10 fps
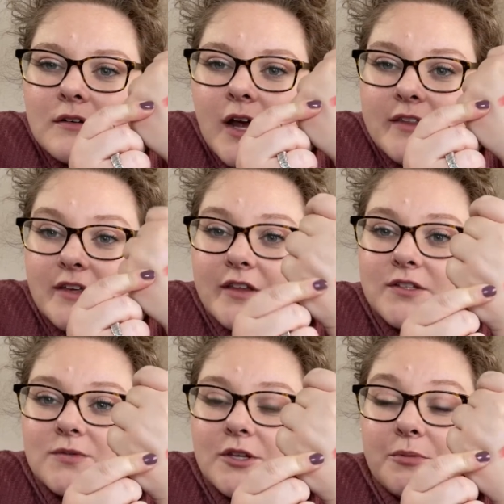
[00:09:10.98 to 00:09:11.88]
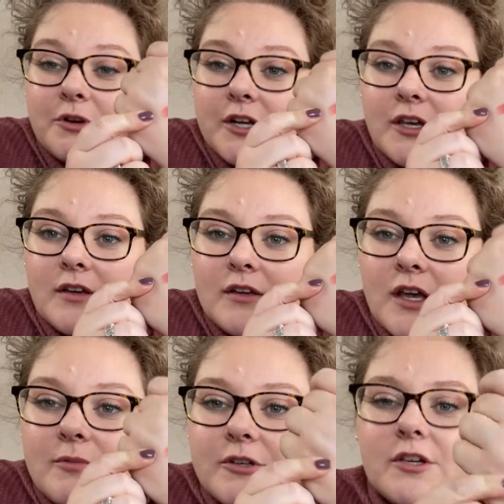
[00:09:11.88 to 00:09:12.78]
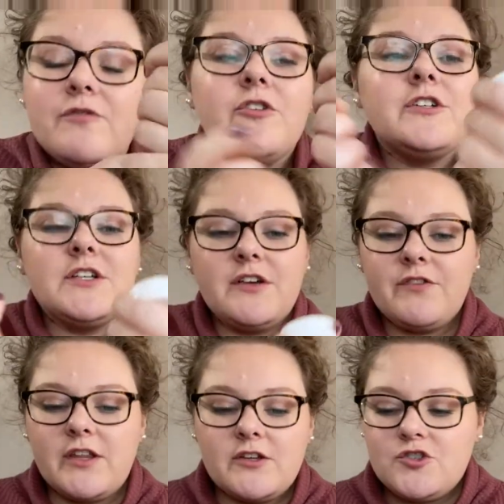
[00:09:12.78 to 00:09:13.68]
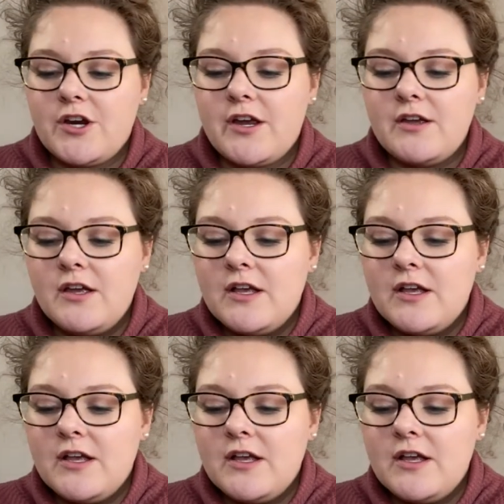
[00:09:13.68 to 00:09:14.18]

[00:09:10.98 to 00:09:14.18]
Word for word: I think that's really pretty. I'm looking forward to giving that a try.